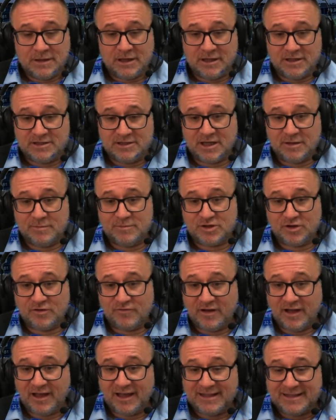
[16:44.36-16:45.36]
in terms
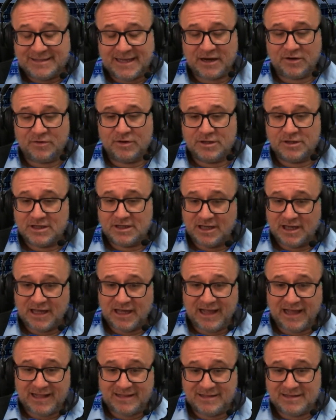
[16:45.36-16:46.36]
of our integrity
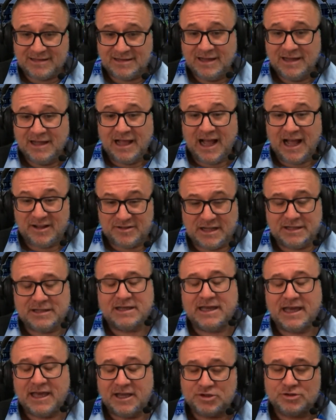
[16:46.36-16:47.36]
and our
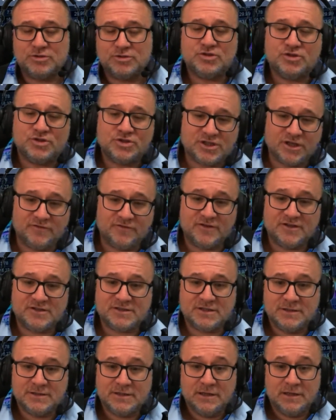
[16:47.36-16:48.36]
dedication to
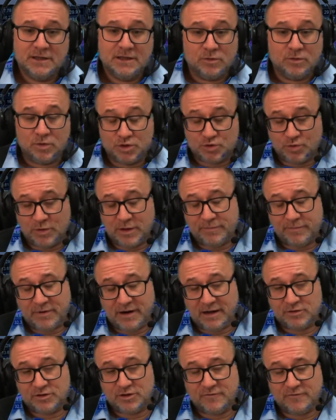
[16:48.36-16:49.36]
service, which we are
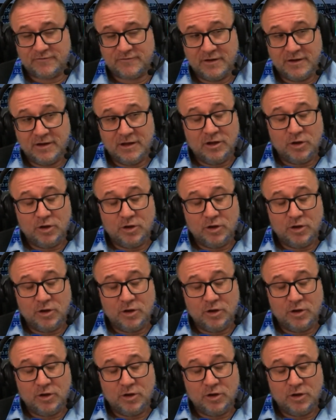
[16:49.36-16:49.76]
proud of.